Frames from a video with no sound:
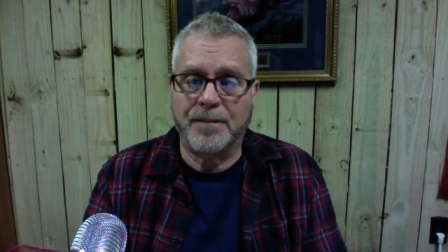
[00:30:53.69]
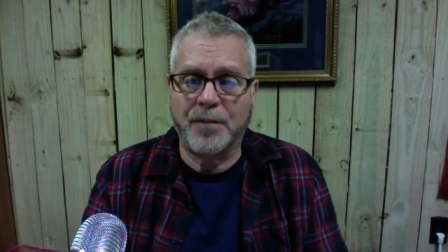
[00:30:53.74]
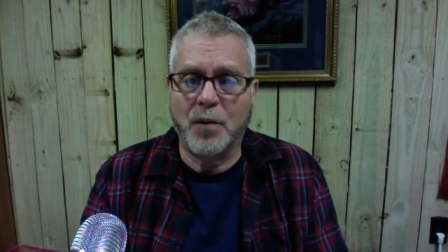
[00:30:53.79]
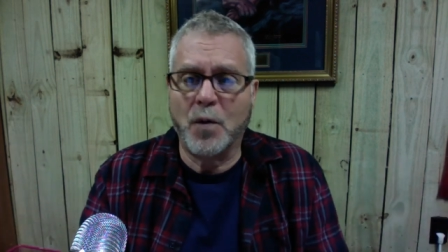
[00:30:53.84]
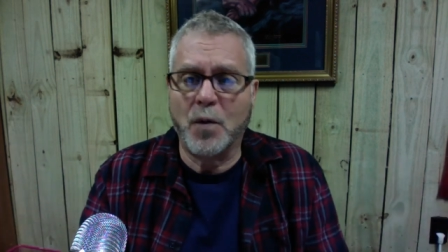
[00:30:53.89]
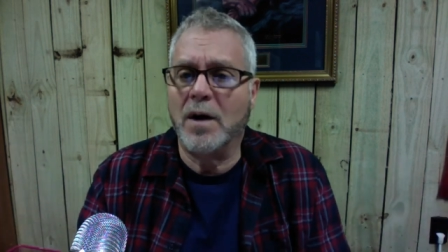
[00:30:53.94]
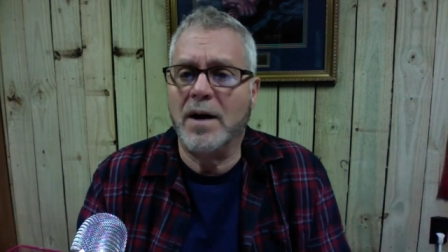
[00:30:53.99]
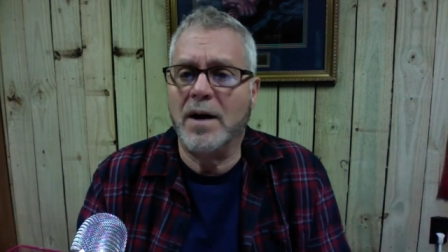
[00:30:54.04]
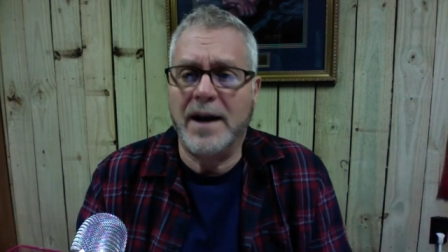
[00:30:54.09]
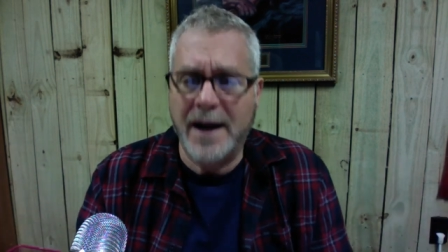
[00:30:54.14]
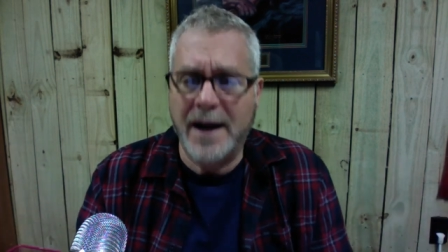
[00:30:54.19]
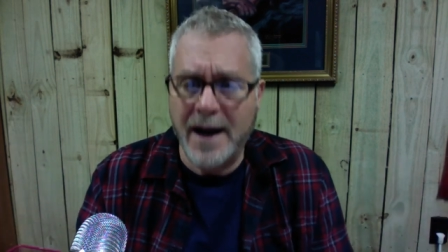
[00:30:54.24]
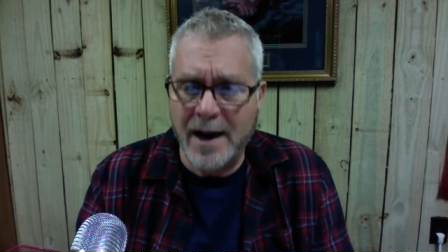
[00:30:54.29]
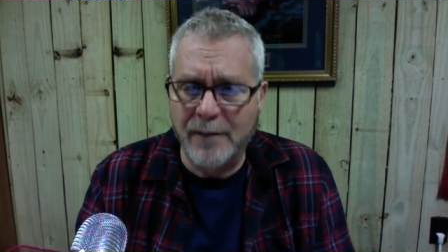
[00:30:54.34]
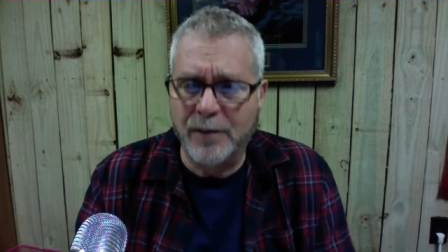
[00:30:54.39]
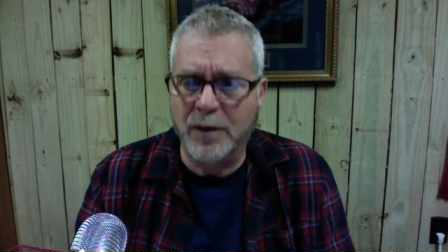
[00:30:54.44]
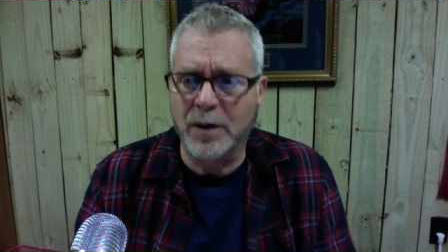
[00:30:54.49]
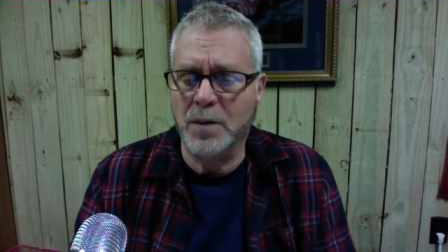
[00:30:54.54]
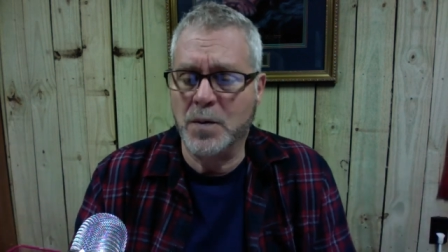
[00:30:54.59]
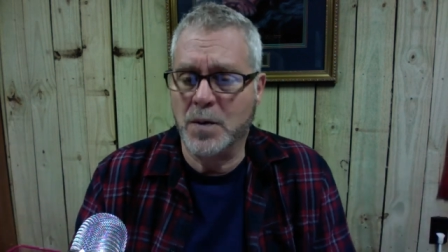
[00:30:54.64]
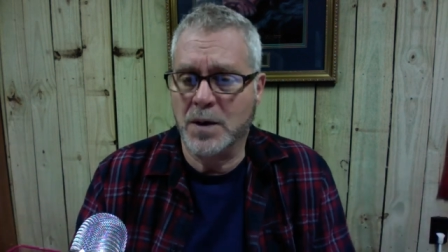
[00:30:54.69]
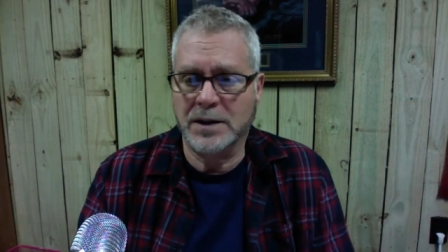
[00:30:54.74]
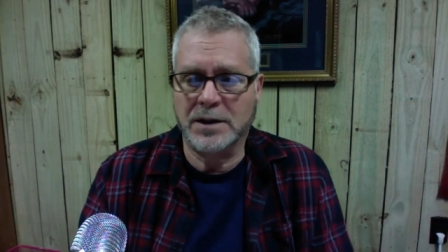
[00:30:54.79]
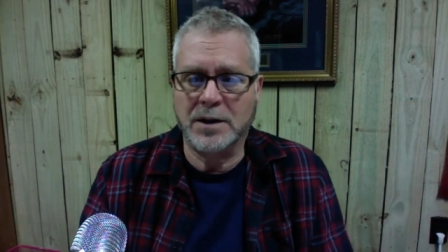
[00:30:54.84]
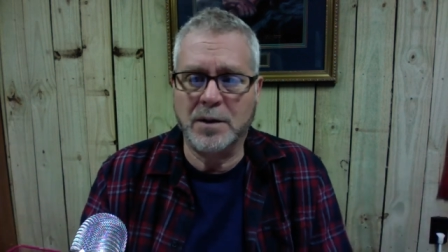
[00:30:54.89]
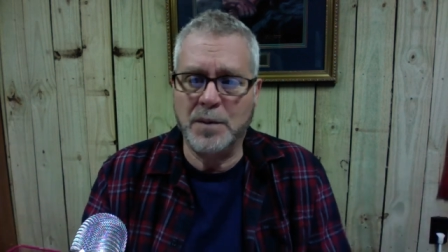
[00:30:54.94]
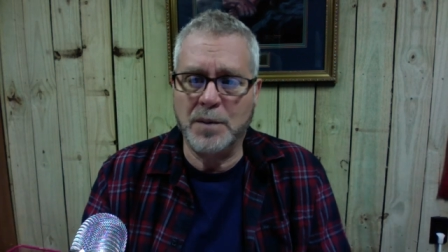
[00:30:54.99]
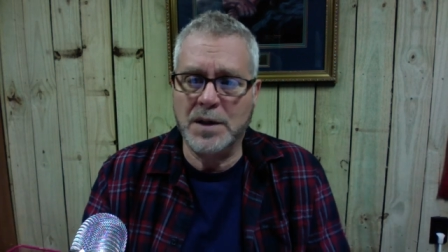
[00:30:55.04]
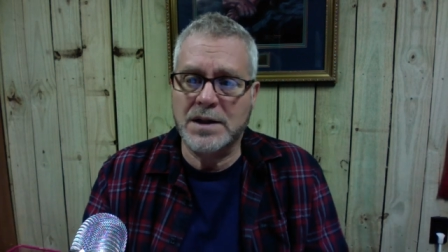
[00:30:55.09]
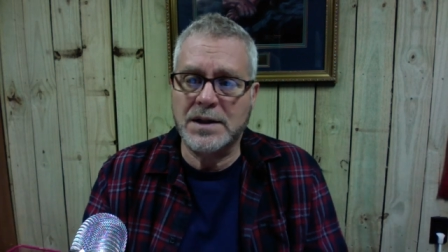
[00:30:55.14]
for everyone
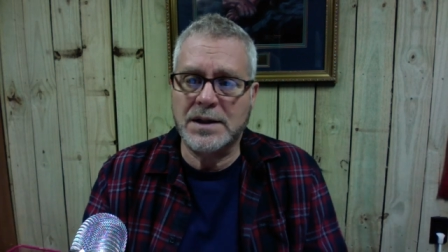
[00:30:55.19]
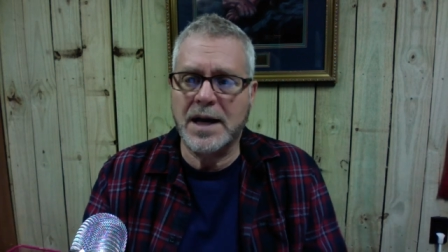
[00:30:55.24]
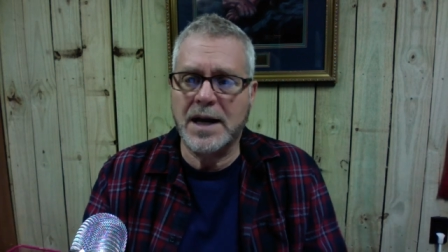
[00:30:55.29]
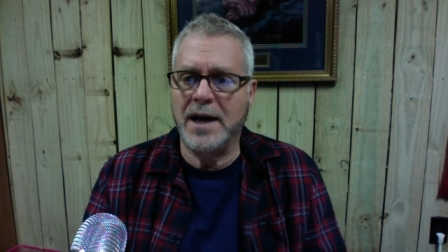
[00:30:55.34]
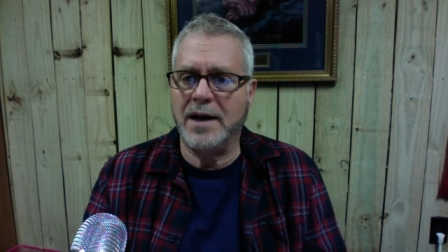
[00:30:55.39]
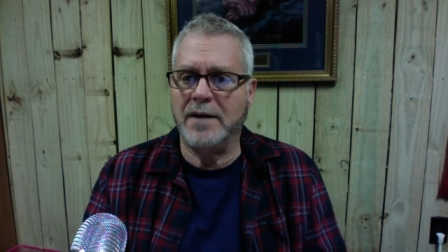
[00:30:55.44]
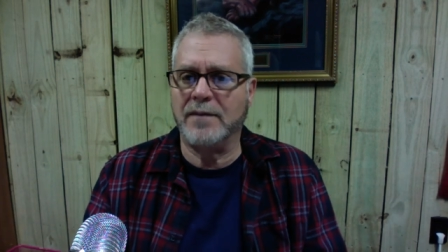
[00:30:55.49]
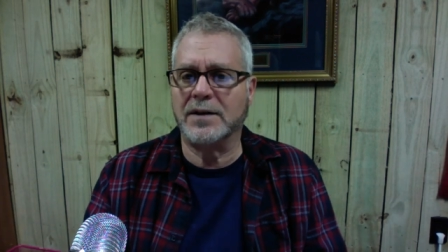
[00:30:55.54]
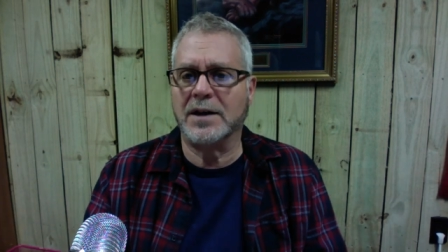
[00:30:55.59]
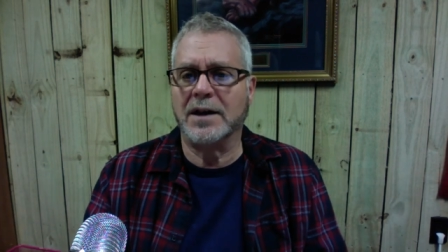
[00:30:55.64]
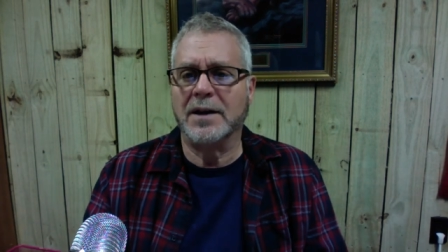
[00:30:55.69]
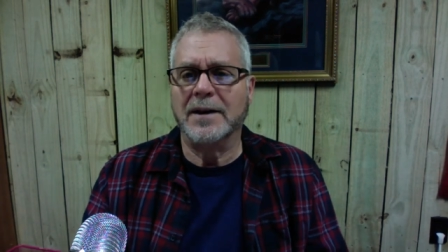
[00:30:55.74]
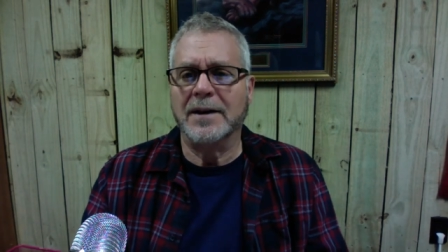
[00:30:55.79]
to be saved.